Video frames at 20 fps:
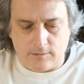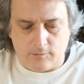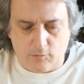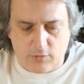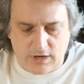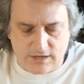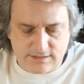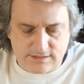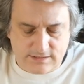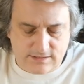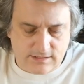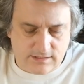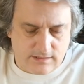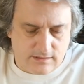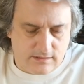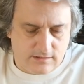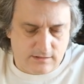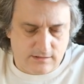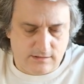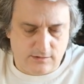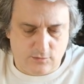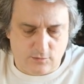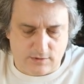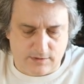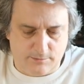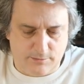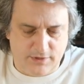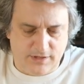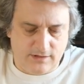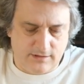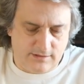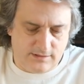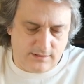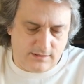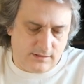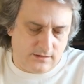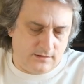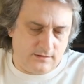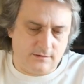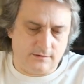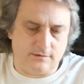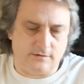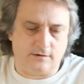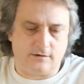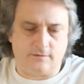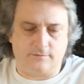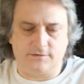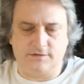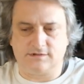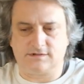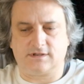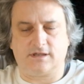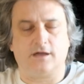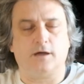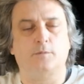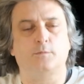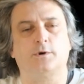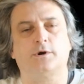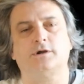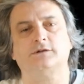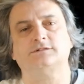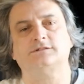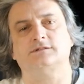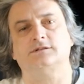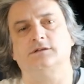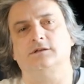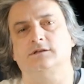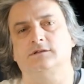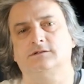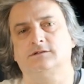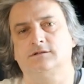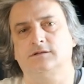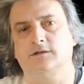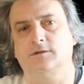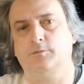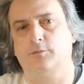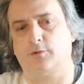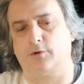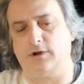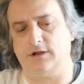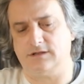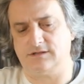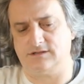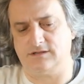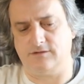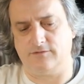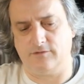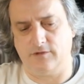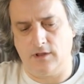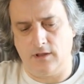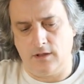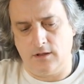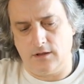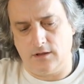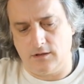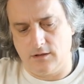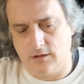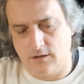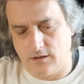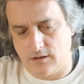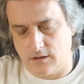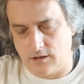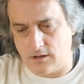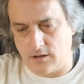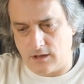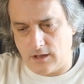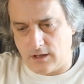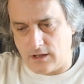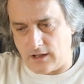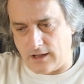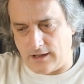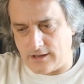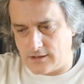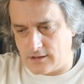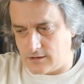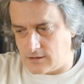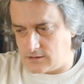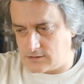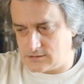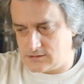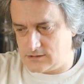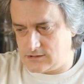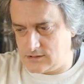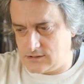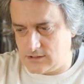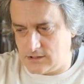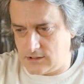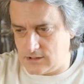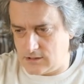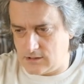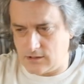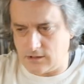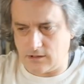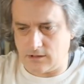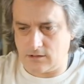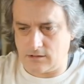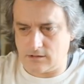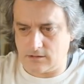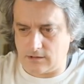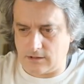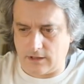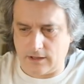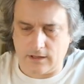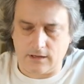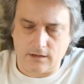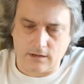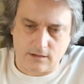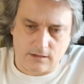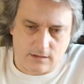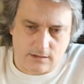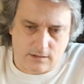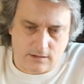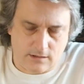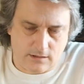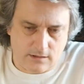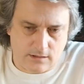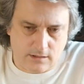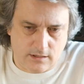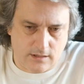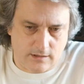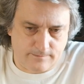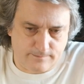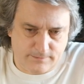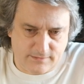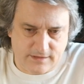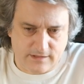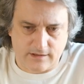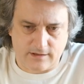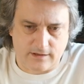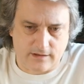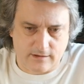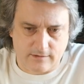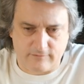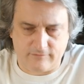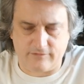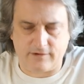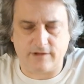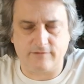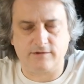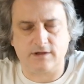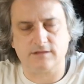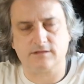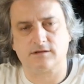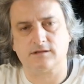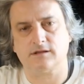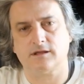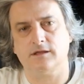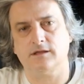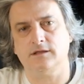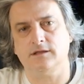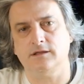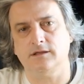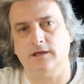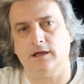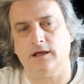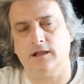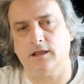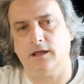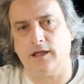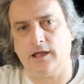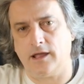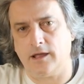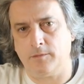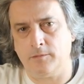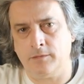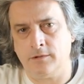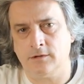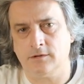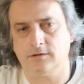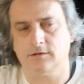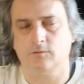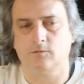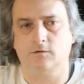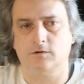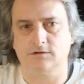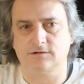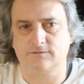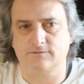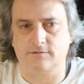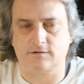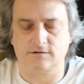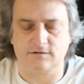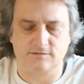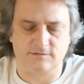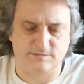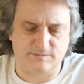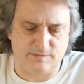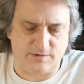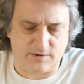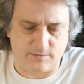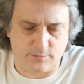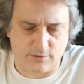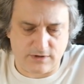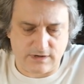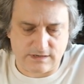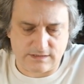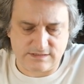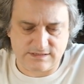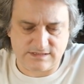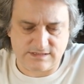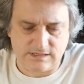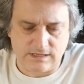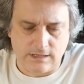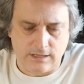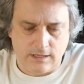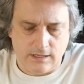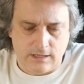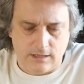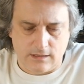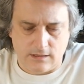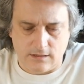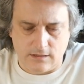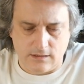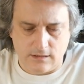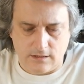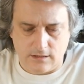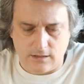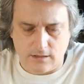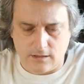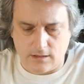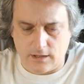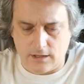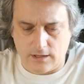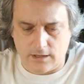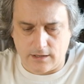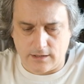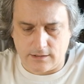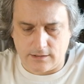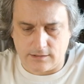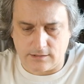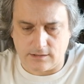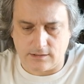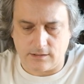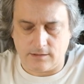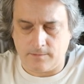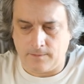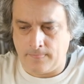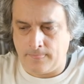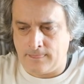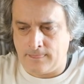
But the durability of these cameras is impressive. I got an 500 ELM that was for spare parts, and